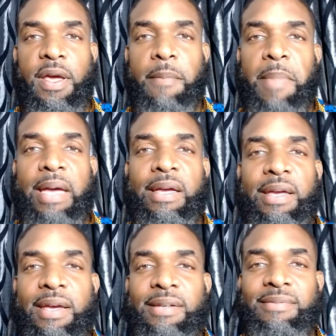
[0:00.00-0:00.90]
Hey, I'm
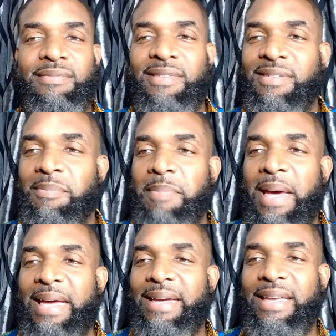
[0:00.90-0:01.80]
back again,
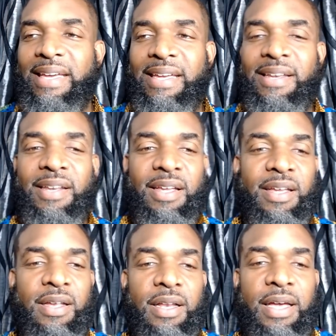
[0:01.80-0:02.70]

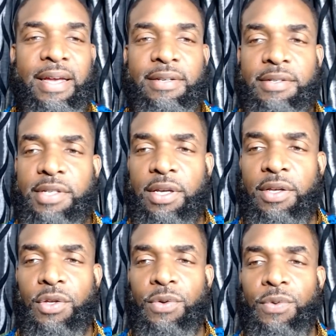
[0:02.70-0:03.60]
and glad to
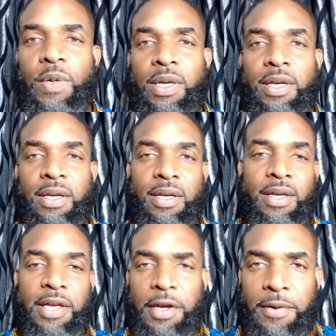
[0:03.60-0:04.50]
see you
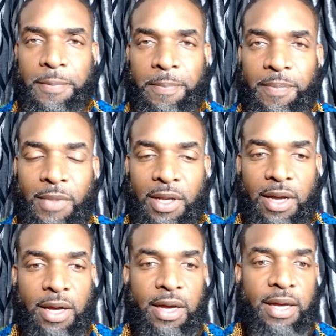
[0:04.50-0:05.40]
here.
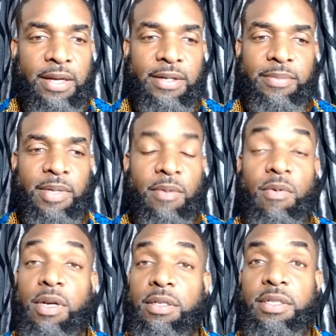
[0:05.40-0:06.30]
I
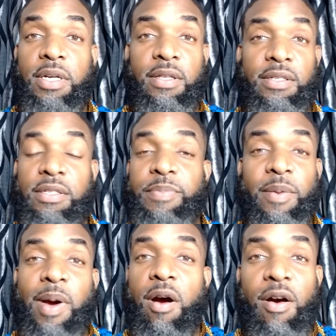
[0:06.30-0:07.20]
wanted to share this. It's
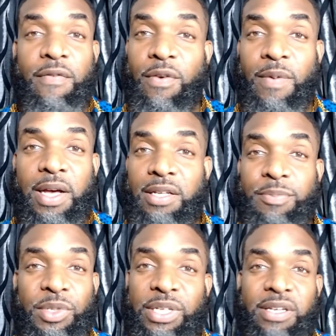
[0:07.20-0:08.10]
been on my heart for a
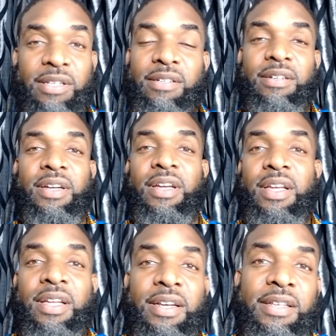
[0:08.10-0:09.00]
while, this particular
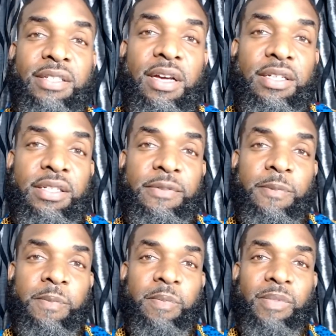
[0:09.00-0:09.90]

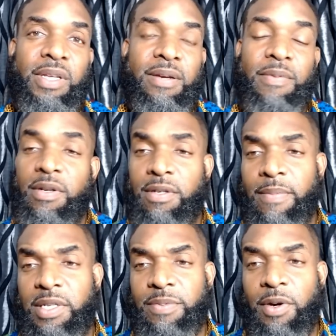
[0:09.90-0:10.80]
discussion. I'm going
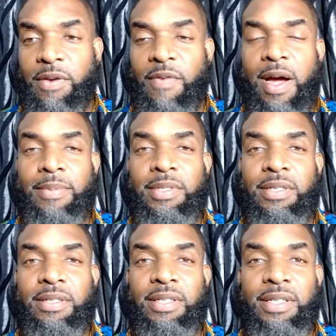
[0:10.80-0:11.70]
to talk about Smokey
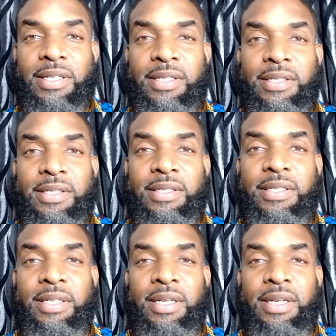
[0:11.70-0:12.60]
Robinson and
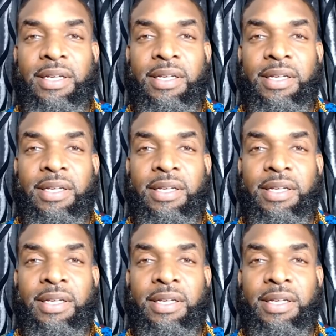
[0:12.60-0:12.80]
his